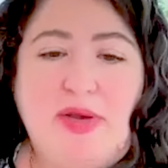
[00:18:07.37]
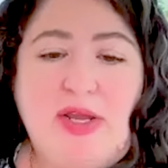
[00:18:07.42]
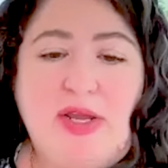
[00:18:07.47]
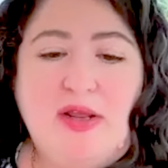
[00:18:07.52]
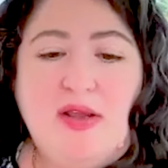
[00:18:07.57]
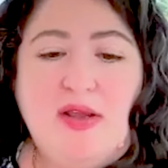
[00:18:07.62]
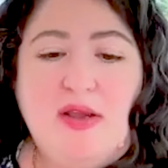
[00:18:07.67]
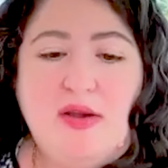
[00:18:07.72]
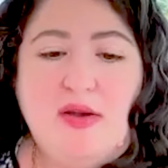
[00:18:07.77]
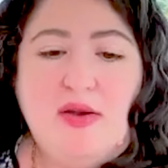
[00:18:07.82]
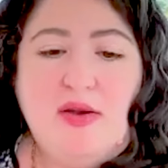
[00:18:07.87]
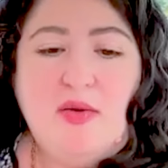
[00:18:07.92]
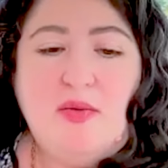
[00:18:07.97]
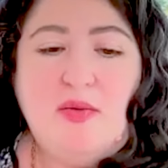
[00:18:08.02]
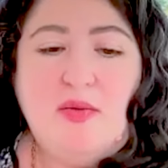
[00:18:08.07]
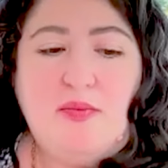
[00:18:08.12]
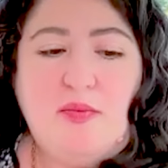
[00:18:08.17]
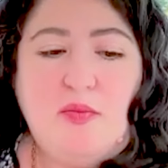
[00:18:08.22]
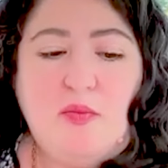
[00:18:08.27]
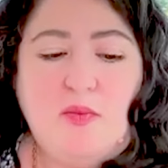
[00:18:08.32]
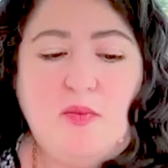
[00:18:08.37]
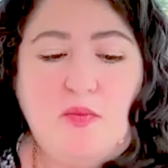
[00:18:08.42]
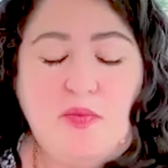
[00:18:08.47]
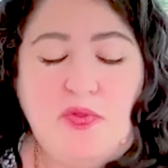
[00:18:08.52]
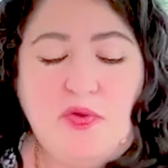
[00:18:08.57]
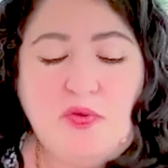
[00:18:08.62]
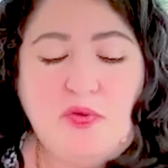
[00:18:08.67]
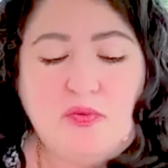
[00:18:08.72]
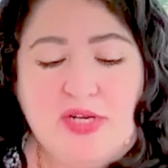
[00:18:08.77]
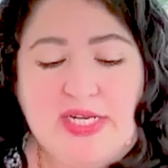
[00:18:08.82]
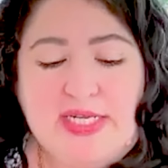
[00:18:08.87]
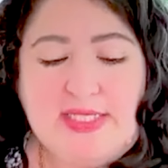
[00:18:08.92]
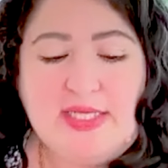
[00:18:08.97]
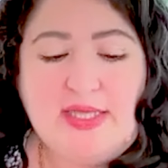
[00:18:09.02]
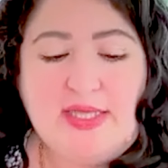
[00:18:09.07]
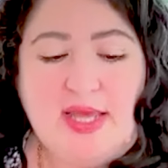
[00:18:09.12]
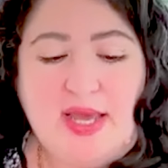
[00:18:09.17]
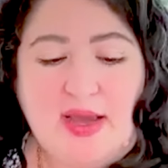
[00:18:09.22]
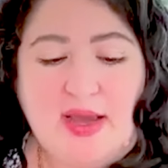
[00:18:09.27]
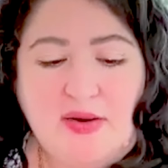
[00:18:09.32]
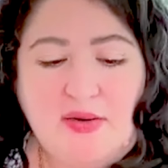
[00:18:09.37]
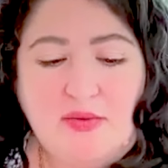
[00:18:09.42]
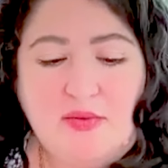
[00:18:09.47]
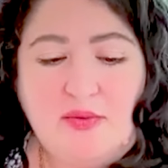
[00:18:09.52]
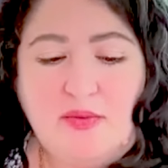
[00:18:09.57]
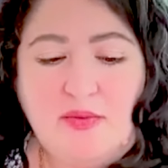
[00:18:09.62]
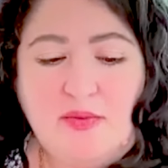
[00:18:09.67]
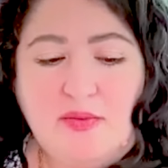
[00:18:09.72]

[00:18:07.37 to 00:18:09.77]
But the reason that